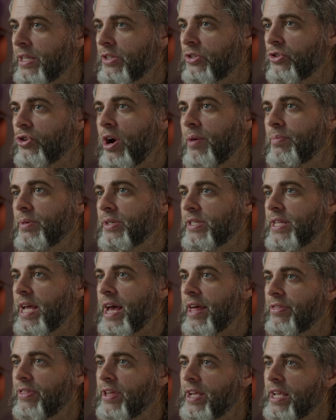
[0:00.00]
it's time to
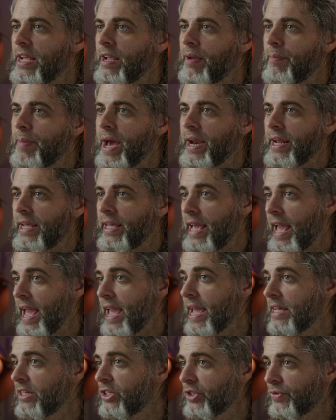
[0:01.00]
start thinking about a
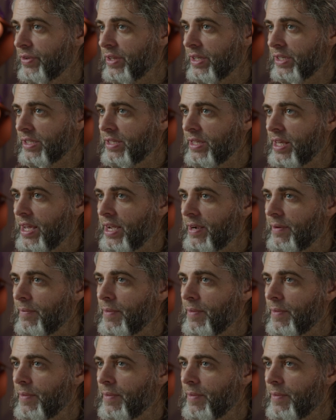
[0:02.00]
cage for this thing.